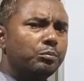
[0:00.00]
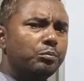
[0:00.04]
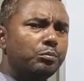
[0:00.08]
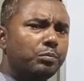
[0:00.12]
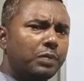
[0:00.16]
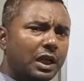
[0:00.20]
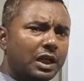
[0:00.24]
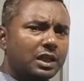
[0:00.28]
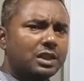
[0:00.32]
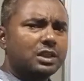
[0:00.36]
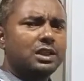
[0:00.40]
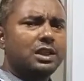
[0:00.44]

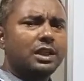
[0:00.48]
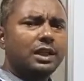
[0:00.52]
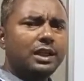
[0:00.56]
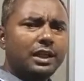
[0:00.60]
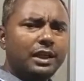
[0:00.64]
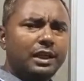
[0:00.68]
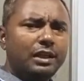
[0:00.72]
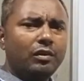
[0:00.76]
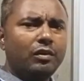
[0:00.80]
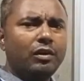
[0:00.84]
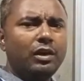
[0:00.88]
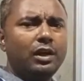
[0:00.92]
plastic
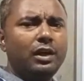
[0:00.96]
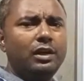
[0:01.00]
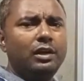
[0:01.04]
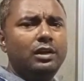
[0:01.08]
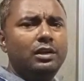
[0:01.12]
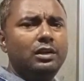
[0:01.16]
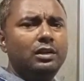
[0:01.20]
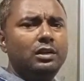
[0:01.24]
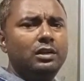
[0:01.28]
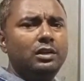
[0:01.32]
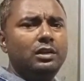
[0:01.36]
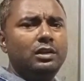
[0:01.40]
in our
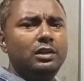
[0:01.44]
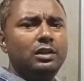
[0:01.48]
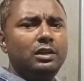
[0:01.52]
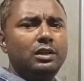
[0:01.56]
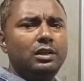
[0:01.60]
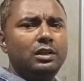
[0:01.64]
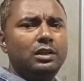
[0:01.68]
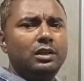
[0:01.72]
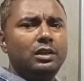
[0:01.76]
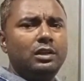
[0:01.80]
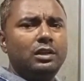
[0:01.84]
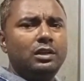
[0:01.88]

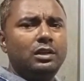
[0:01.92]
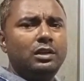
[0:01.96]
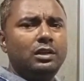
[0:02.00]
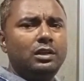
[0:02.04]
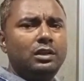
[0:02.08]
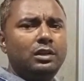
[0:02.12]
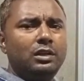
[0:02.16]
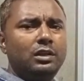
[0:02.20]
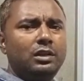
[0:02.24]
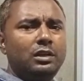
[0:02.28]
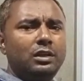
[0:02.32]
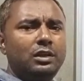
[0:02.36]

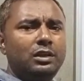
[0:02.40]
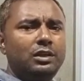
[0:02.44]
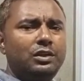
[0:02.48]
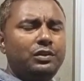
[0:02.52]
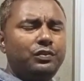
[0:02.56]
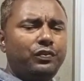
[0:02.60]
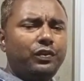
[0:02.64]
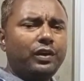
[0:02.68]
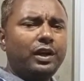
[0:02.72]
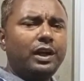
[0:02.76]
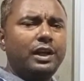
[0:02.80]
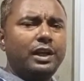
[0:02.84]

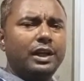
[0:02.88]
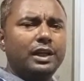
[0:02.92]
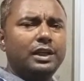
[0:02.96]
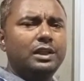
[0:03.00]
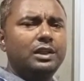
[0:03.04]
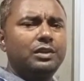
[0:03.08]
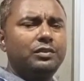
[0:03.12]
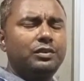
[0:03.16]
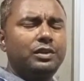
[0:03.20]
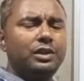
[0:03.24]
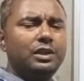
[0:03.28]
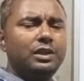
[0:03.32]
different
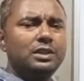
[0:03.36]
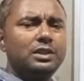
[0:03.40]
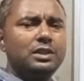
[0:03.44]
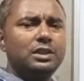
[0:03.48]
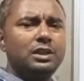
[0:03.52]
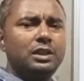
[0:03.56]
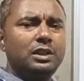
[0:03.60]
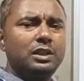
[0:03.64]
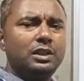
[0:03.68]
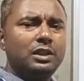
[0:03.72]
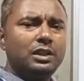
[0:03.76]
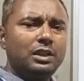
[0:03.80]
activities
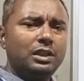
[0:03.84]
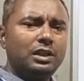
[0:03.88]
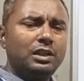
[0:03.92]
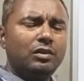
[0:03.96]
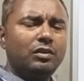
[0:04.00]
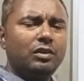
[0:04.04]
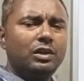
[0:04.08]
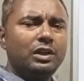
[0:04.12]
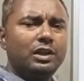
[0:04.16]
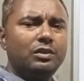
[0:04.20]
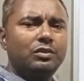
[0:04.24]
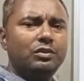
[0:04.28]
in
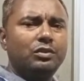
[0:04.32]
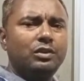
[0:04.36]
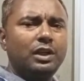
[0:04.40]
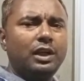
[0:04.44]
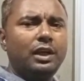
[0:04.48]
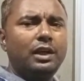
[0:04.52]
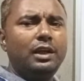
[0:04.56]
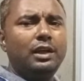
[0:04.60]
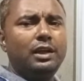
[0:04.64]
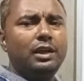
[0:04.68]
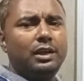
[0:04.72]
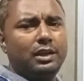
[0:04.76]
our
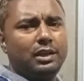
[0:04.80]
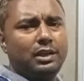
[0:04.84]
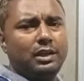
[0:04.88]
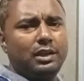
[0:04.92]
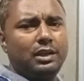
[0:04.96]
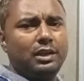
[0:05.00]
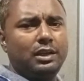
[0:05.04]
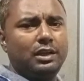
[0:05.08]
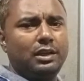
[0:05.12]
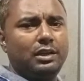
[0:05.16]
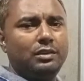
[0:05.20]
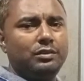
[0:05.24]
day-to-day
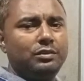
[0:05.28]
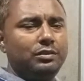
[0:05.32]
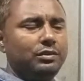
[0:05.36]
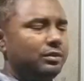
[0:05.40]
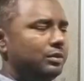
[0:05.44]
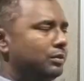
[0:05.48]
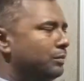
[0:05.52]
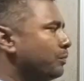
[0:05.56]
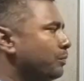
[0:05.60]
life.